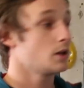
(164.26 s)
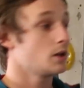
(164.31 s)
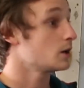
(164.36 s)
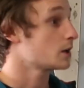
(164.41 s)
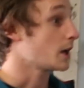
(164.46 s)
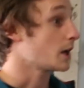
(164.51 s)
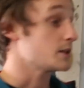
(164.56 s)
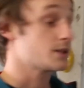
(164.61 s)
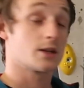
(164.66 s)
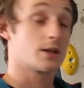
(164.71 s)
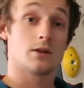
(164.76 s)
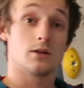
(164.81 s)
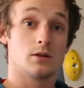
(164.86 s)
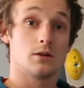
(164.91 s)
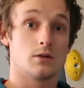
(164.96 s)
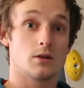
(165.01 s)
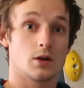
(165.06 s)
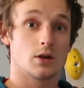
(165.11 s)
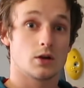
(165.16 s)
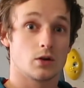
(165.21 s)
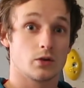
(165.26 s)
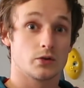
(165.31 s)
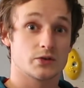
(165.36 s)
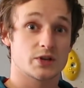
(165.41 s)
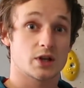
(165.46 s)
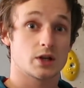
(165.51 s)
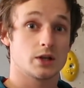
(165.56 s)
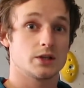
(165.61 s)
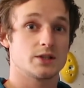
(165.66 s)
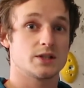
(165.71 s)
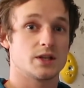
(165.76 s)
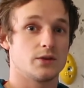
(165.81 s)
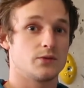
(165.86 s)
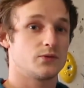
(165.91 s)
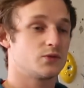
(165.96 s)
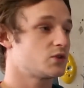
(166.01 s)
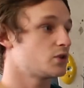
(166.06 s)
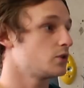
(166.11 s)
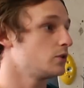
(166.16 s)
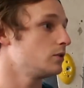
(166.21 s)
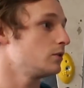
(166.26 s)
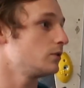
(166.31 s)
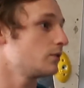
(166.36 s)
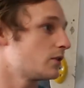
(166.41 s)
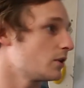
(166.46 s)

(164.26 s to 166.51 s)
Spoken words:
Okay, so an alternative to